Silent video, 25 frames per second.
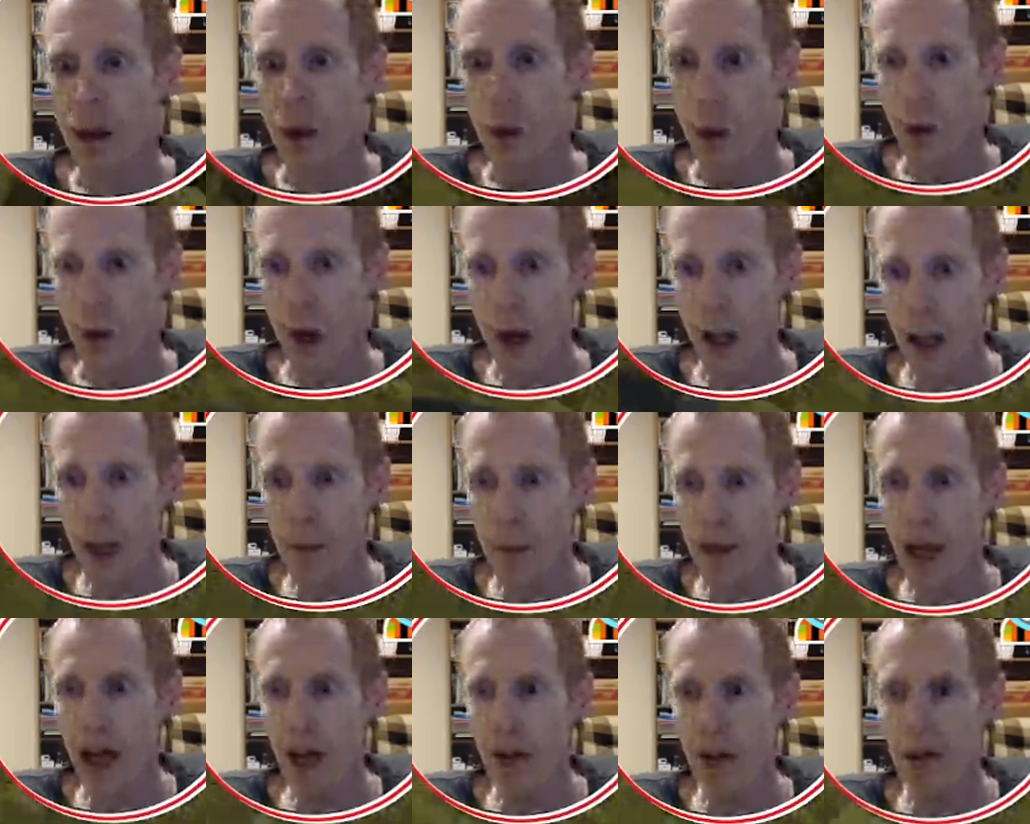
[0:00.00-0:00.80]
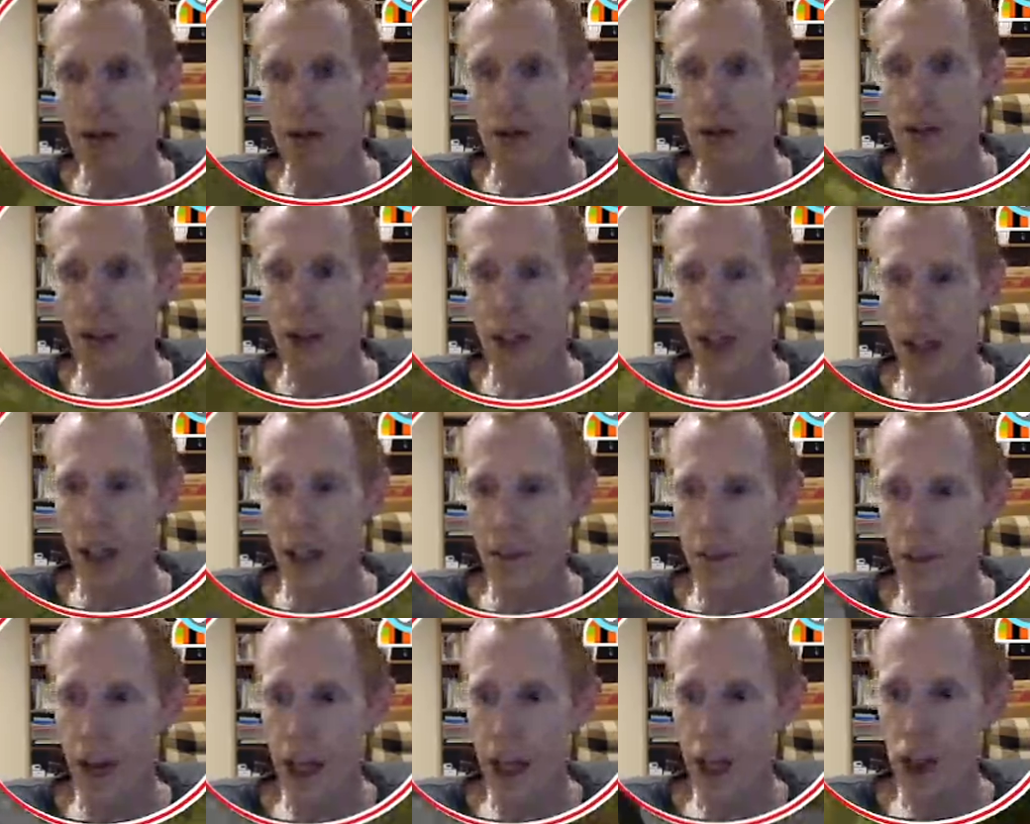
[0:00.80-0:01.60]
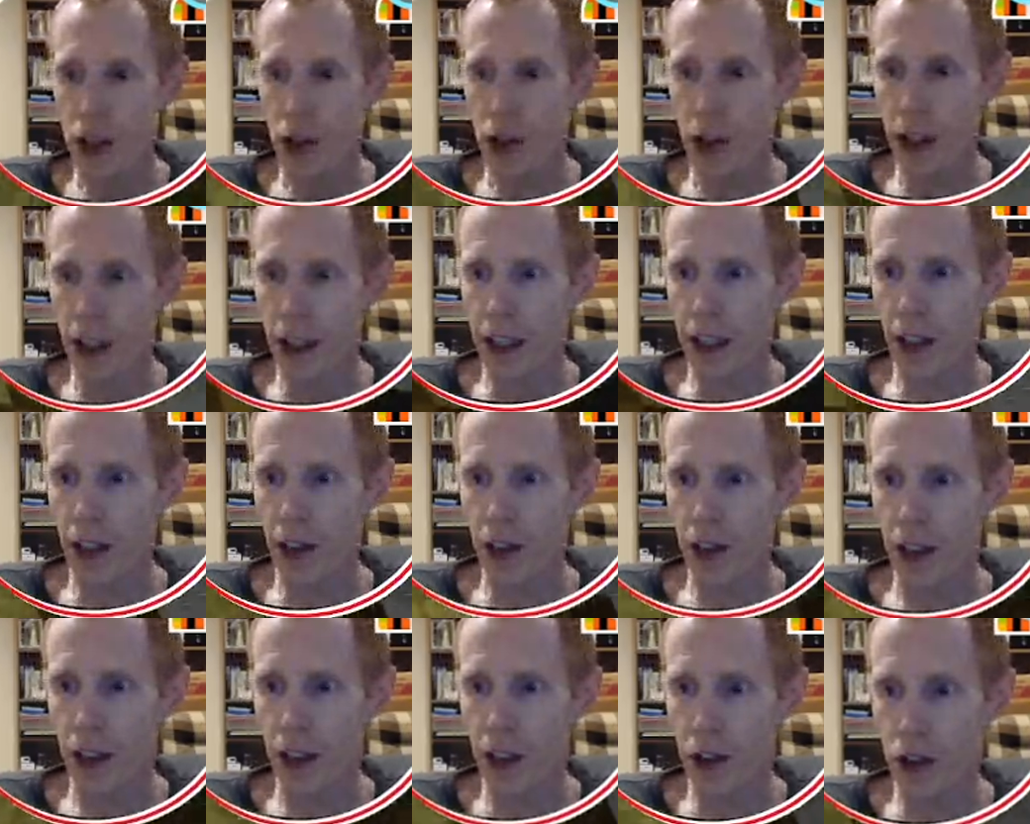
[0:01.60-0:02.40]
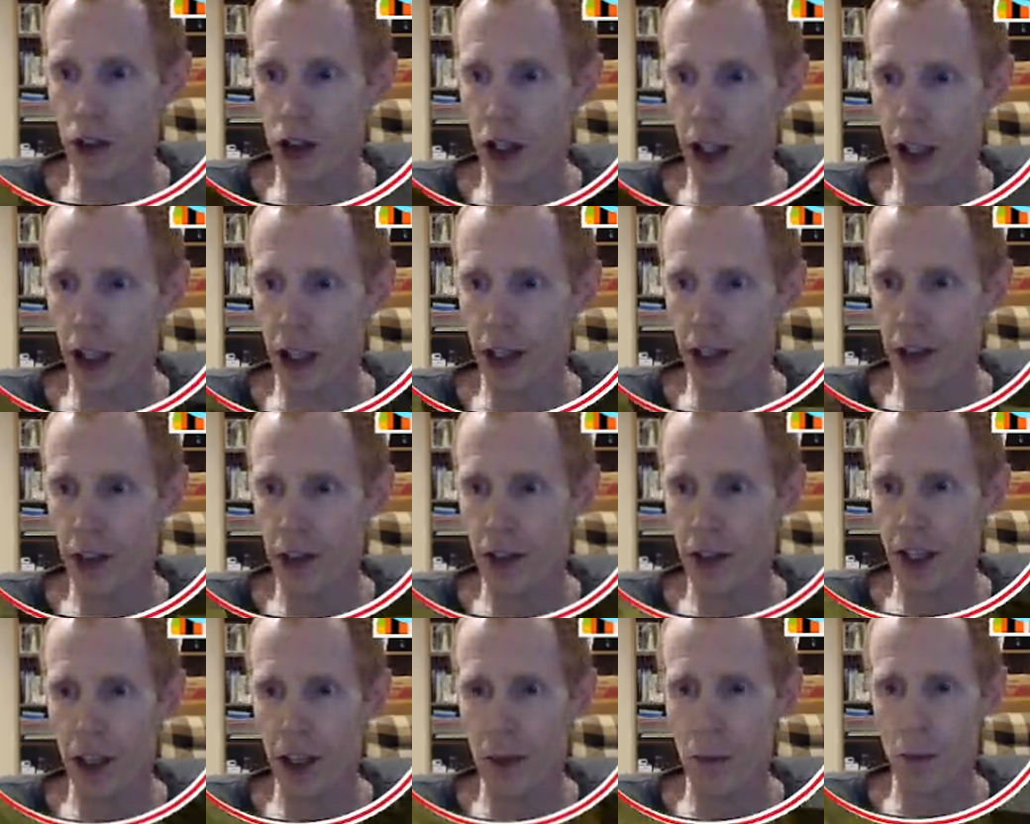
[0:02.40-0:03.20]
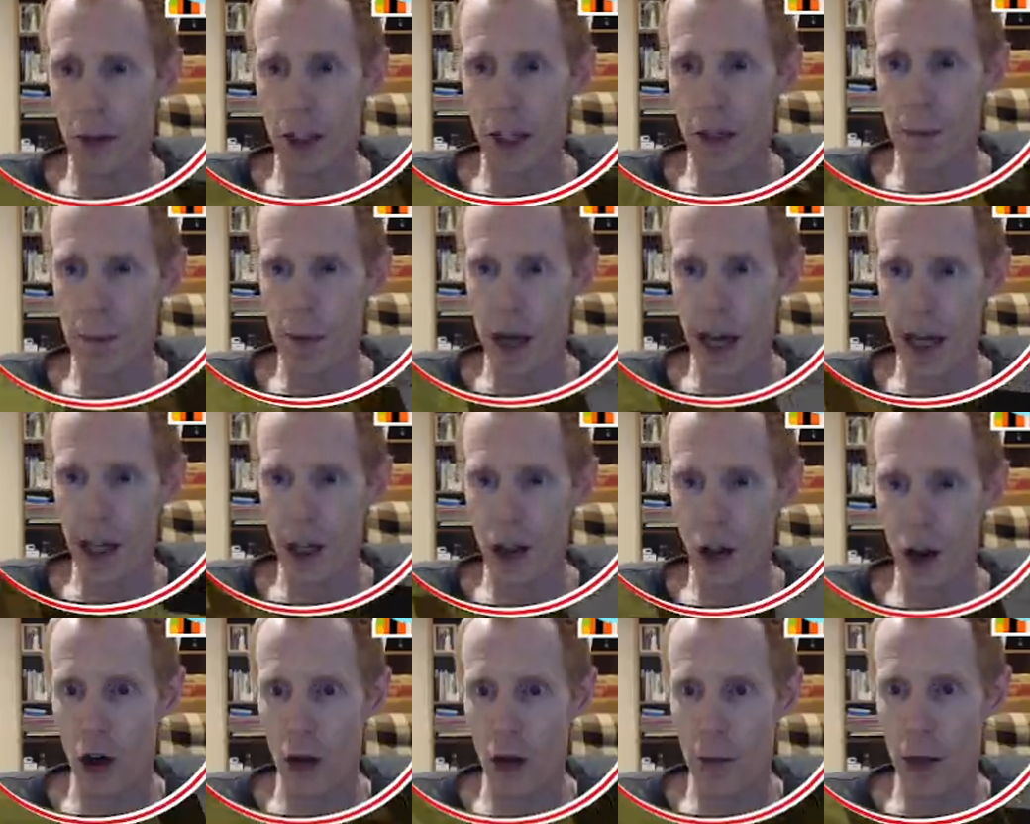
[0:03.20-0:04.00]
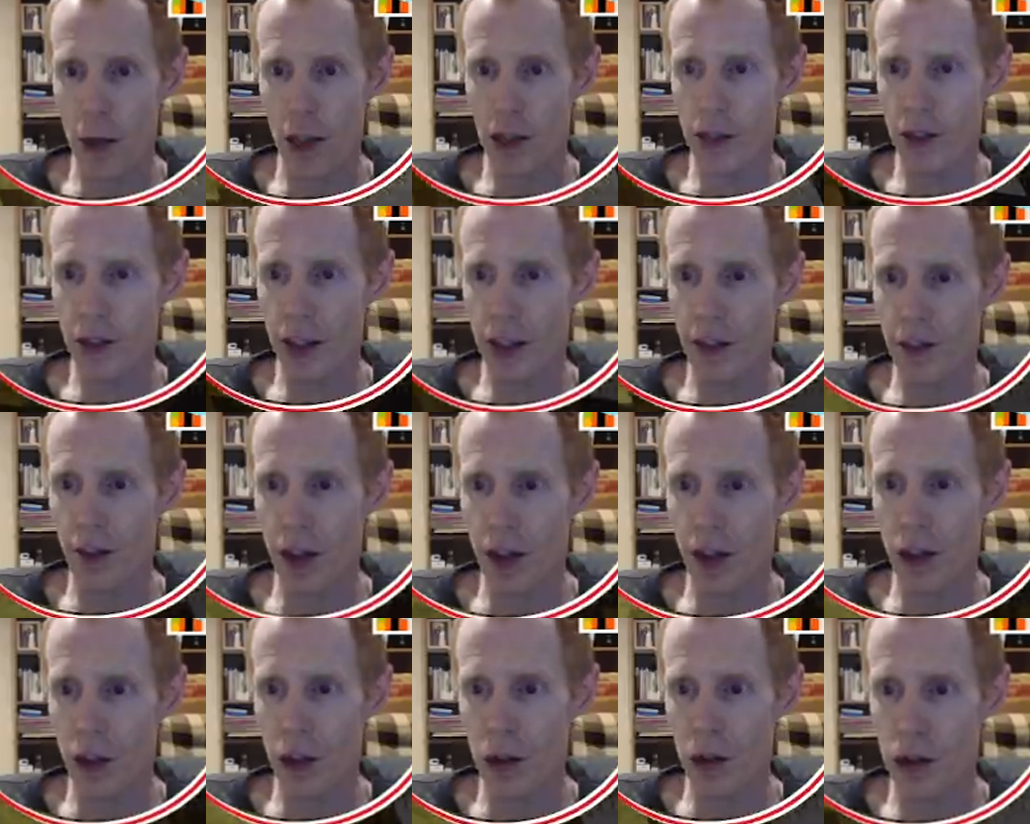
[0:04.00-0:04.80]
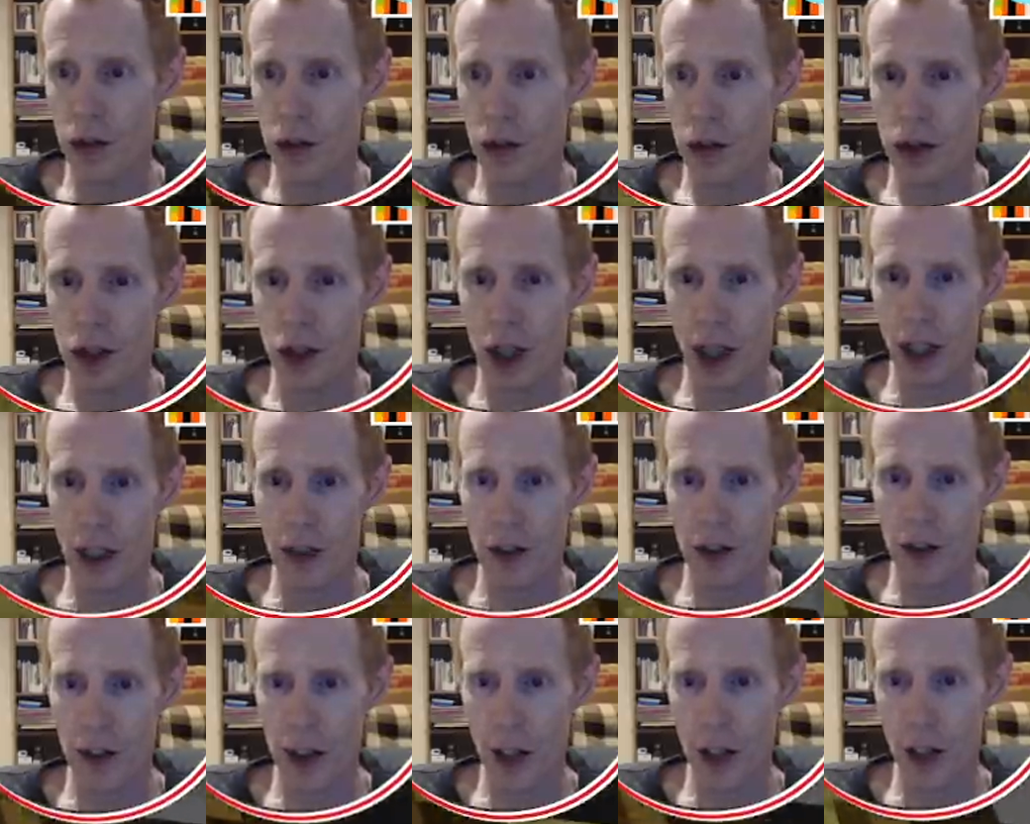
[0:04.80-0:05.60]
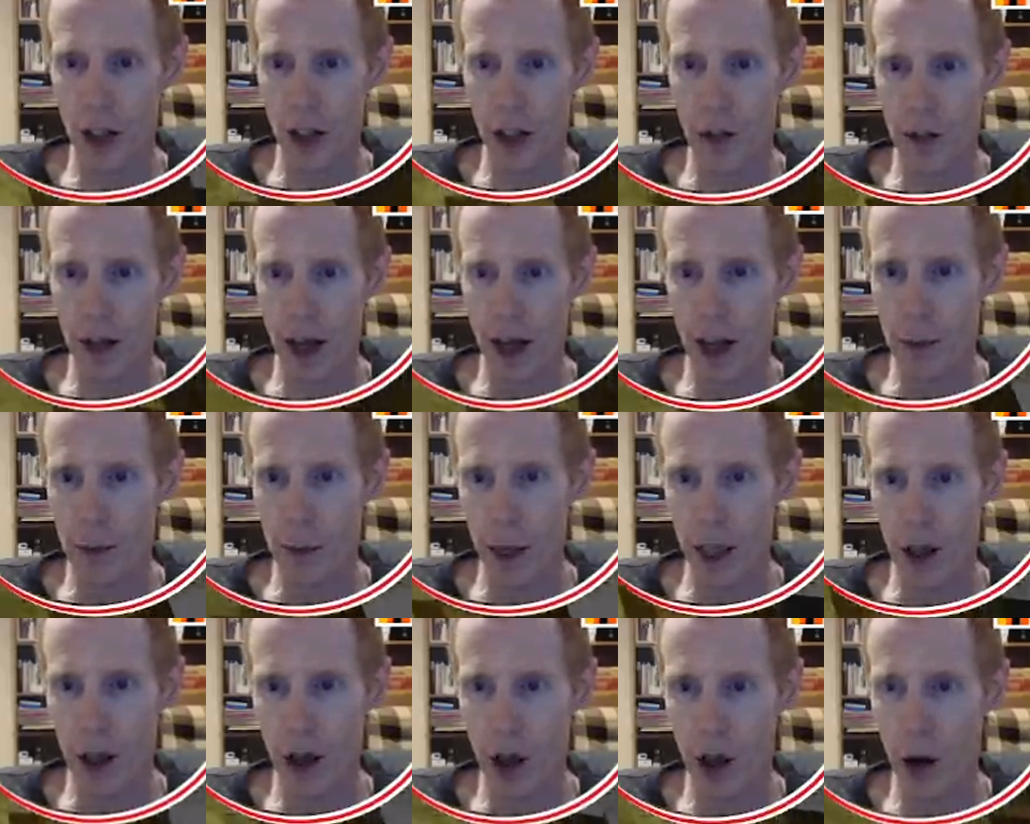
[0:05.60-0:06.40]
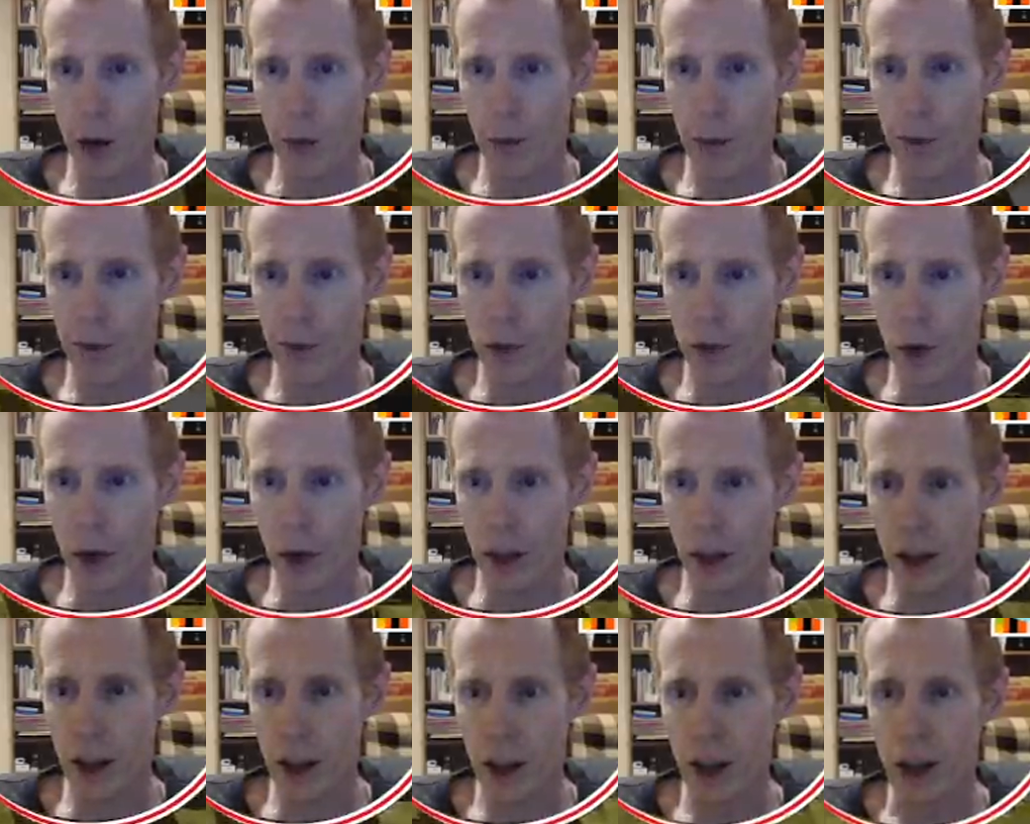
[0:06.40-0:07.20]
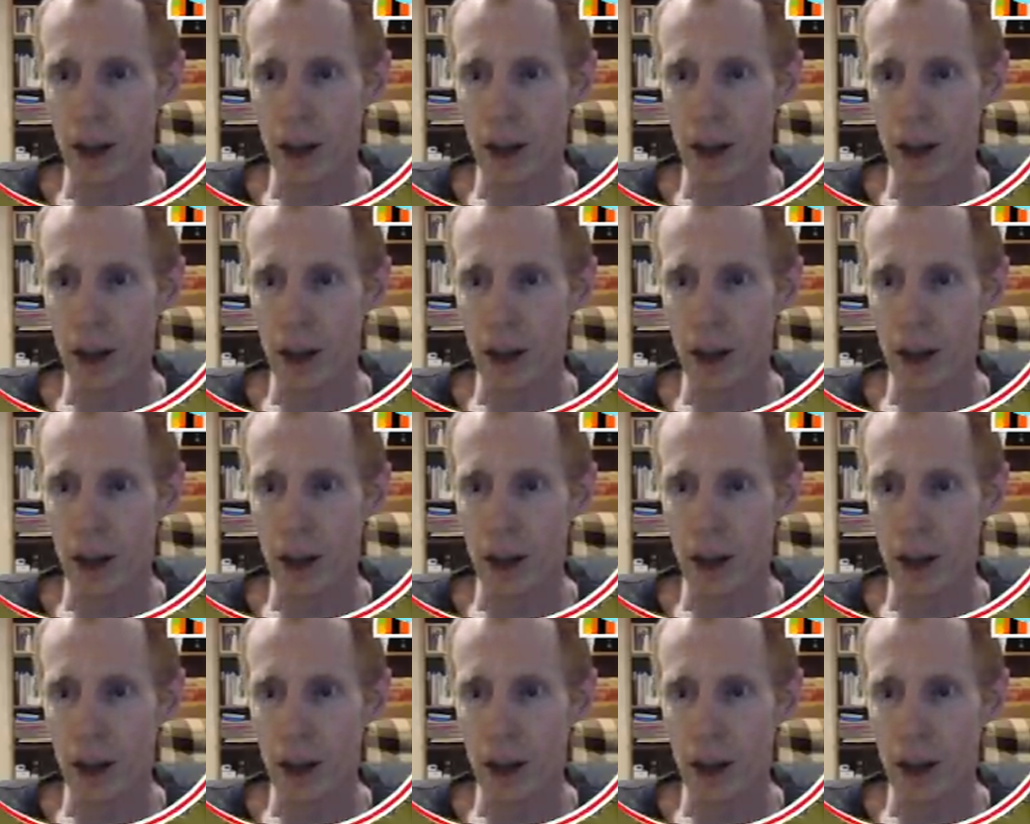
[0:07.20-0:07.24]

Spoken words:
while I'm out adventuring, I'll kill chickens, and then when I'm back home, I'll save all those chickens that are around my home for